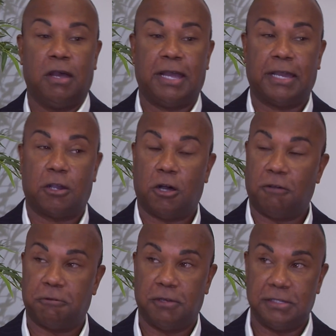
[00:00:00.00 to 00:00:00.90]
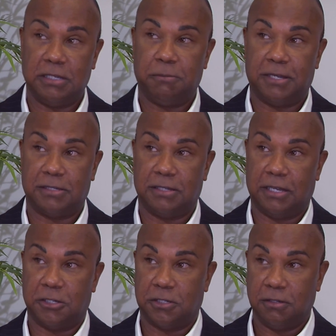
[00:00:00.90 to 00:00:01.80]
I got called for a listing
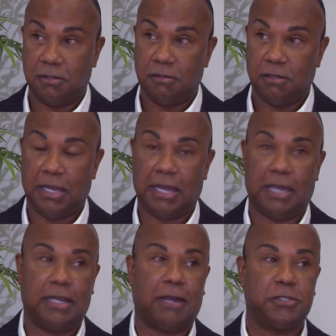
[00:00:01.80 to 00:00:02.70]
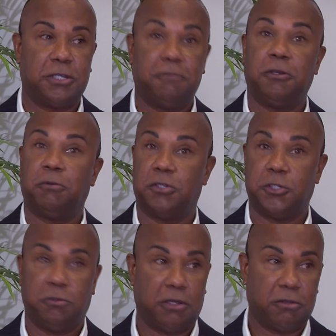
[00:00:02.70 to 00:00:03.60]
presentation, and I was interviewing with
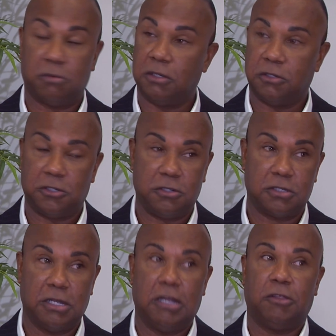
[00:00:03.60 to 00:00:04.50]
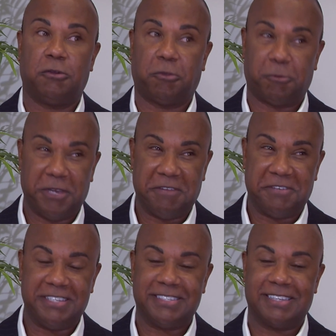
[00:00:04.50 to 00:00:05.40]
2 other realtors. There were 3 of
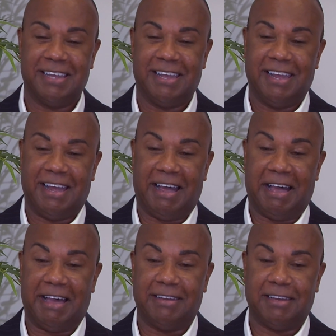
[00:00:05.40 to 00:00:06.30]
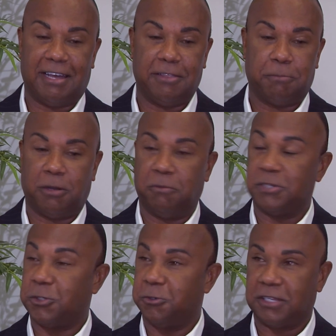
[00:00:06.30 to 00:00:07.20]
us, and the appointment
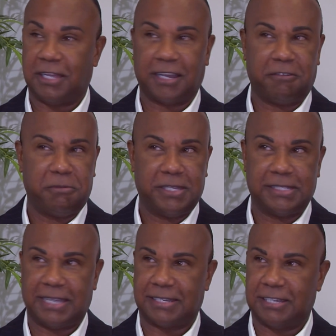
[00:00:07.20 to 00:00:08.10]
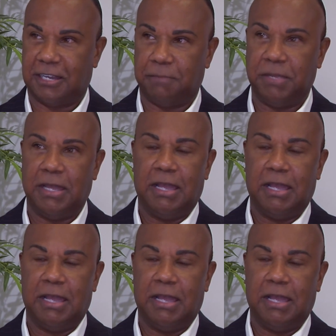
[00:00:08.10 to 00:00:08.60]
was at 2 o'clock. I remember the exact time.